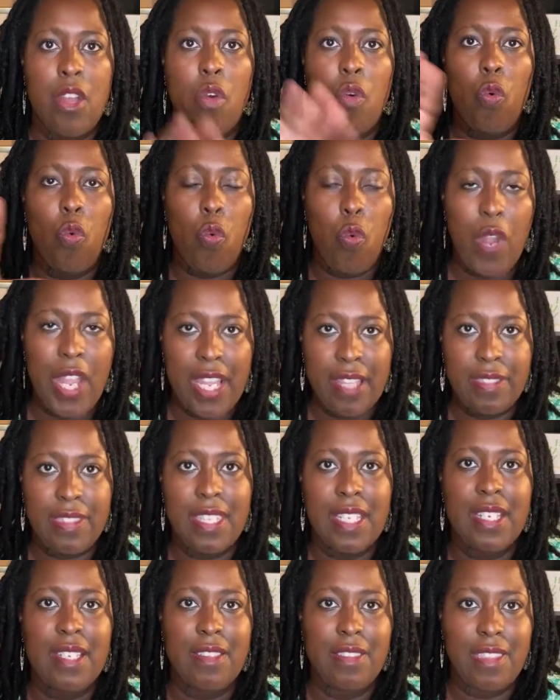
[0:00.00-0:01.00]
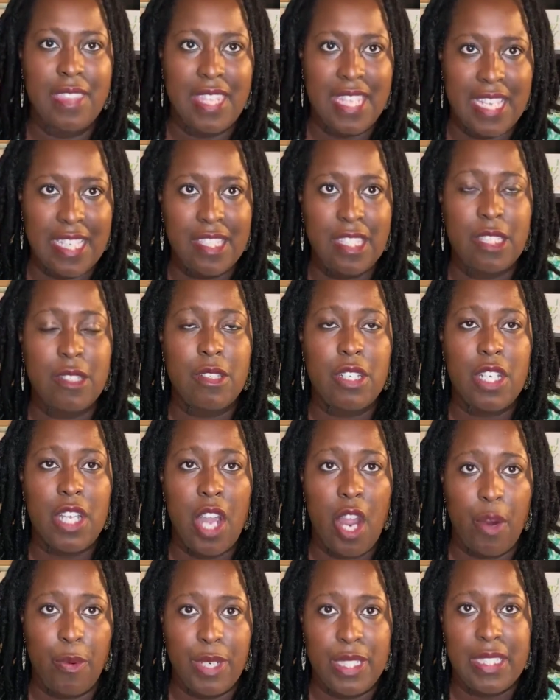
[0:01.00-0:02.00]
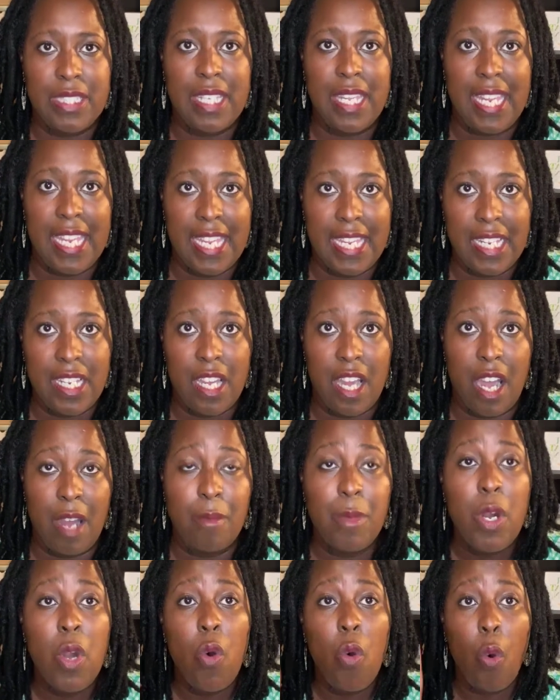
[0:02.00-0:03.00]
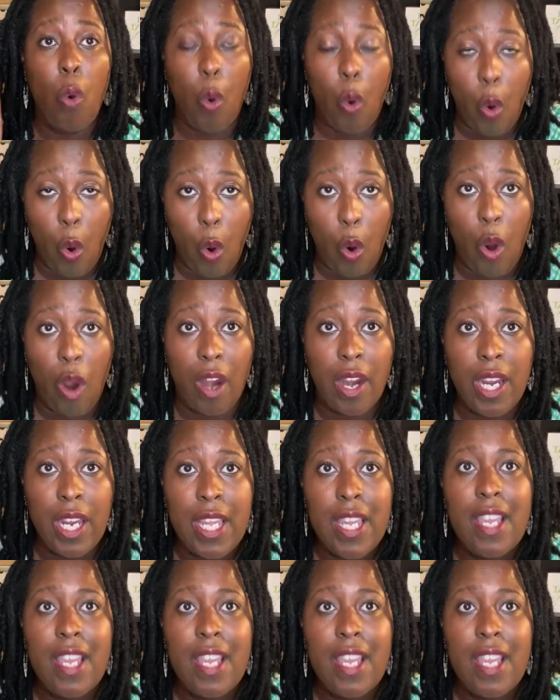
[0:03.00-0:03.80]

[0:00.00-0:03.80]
with this current income, or